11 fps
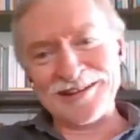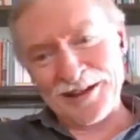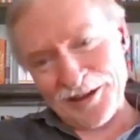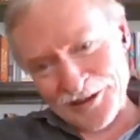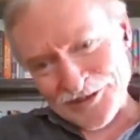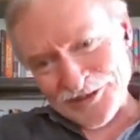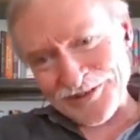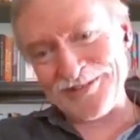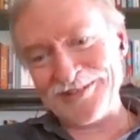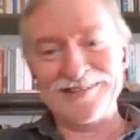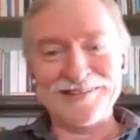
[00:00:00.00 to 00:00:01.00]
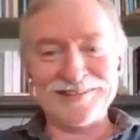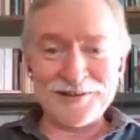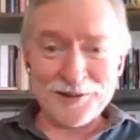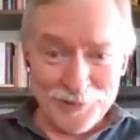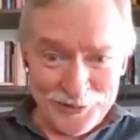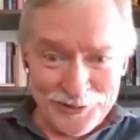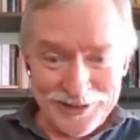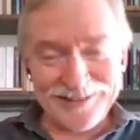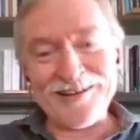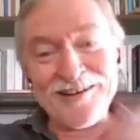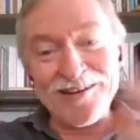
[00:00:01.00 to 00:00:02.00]
consciousness and communicate,
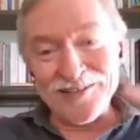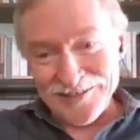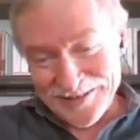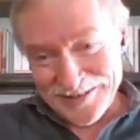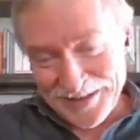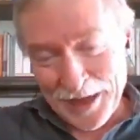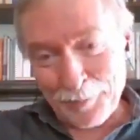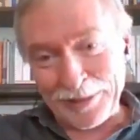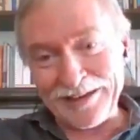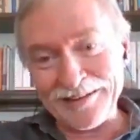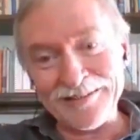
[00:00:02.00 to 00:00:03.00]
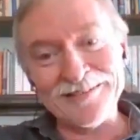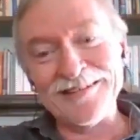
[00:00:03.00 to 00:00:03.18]
like all these things happening,